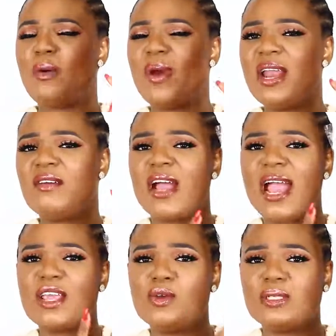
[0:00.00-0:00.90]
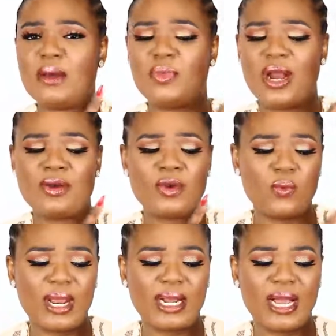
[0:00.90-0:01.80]
whenever I use a brand new
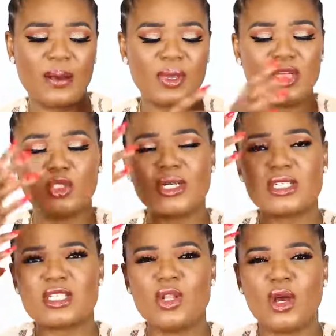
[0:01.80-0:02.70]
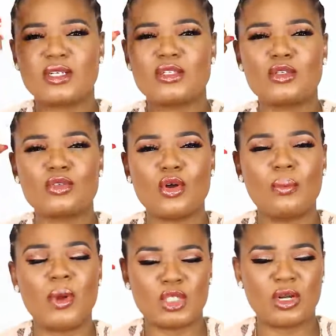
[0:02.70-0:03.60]
wig cap, it just knocks
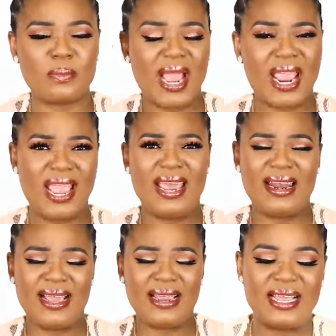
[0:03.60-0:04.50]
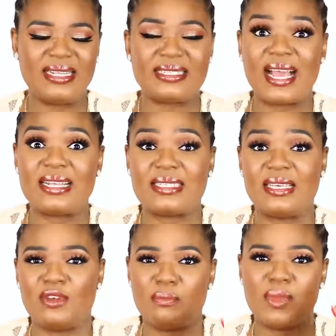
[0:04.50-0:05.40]
so much on my hairline, it starts
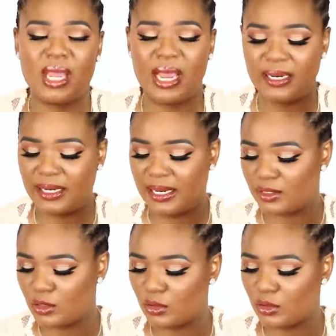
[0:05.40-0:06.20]
giving me headaches.